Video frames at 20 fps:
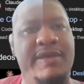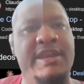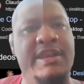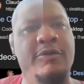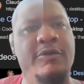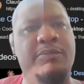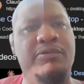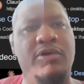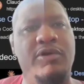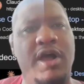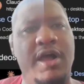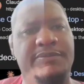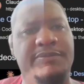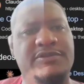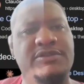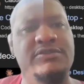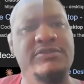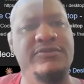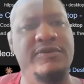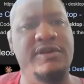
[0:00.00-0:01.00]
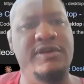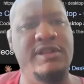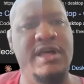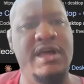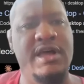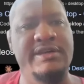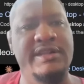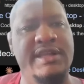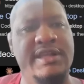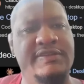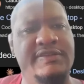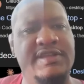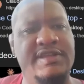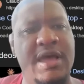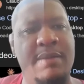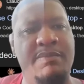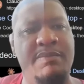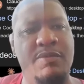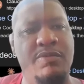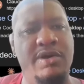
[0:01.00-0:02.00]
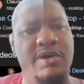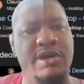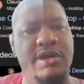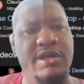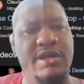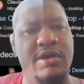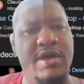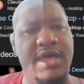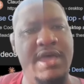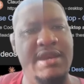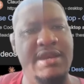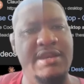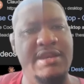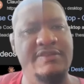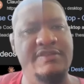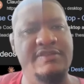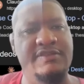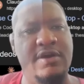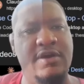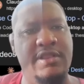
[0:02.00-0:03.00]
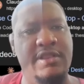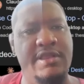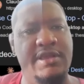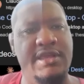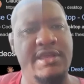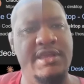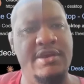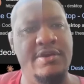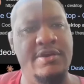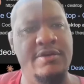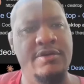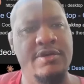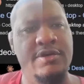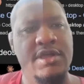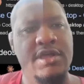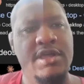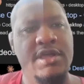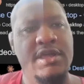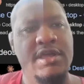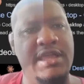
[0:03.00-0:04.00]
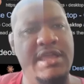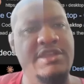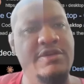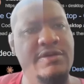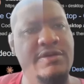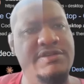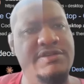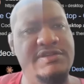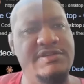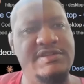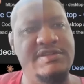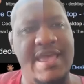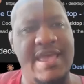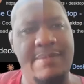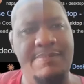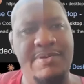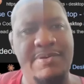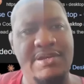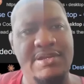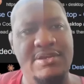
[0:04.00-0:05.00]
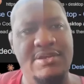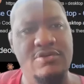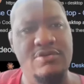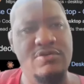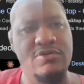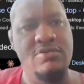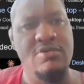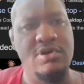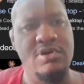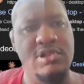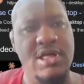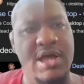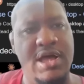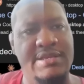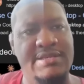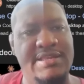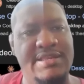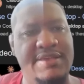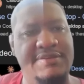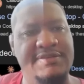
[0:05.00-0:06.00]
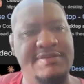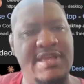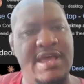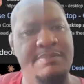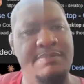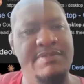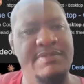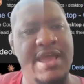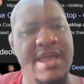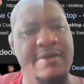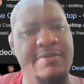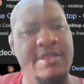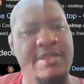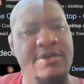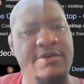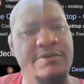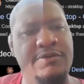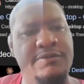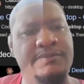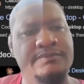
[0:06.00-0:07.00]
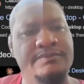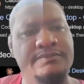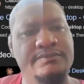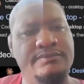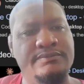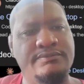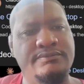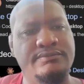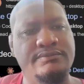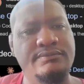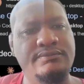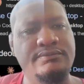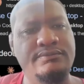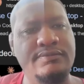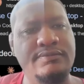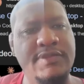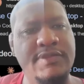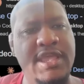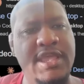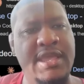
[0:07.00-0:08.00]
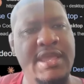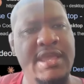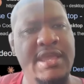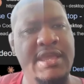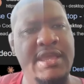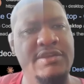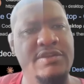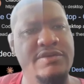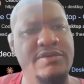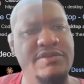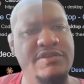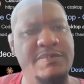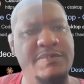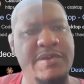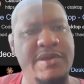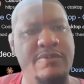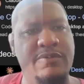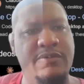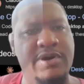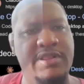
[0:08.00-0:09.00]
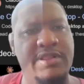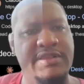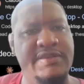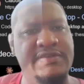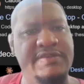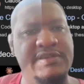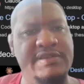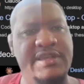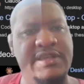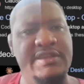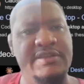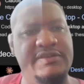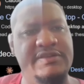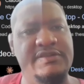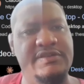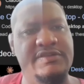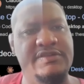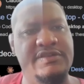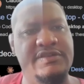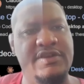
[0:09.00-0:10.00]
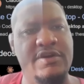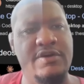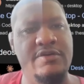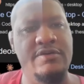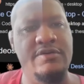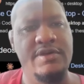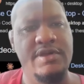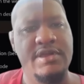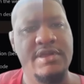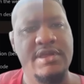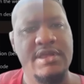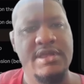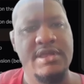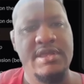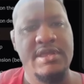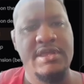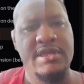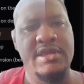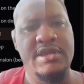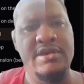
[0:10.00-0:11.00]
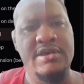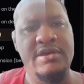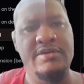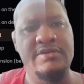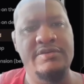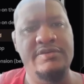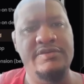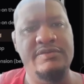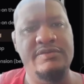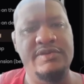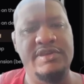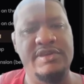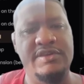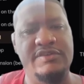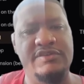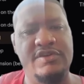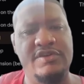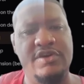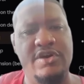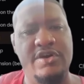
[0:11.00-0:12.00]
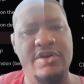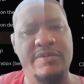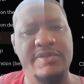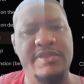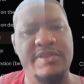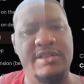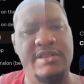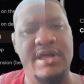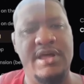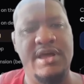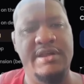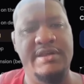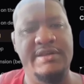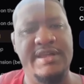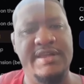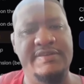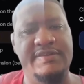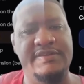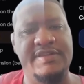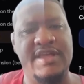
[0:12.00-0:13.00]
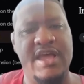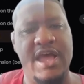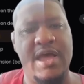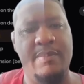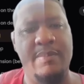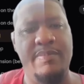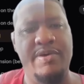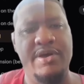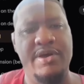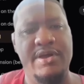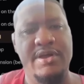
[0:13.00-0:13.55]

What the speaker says: and it'll prompt you for Claude Desktop, but we're going to go ahead and install it here. And you can just type into Google Claude Desktop download, and you can just pick one of these links. So here's get started with the Claude Desktop.